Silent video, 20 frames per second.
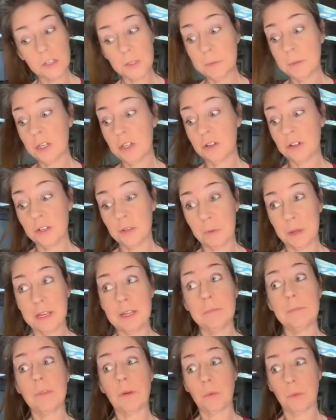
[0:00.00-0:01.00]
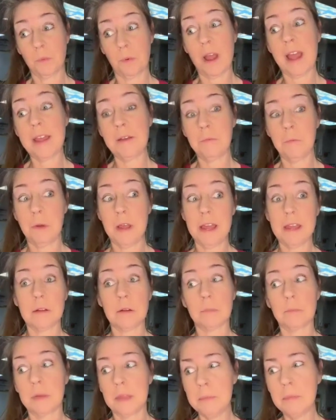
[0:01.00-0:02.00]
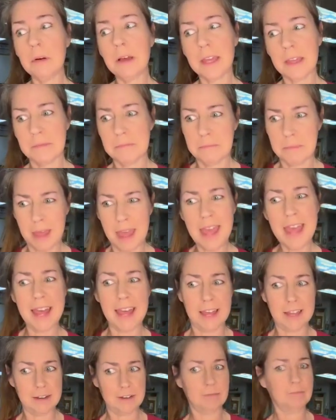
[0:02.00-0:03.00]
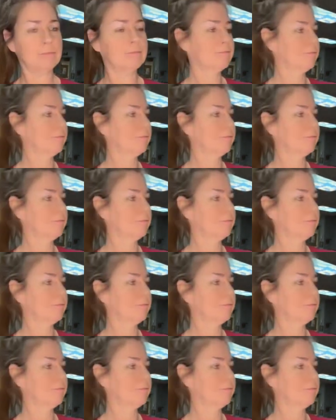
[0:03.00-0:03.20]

Just be sure you eat them the right way or people get mad.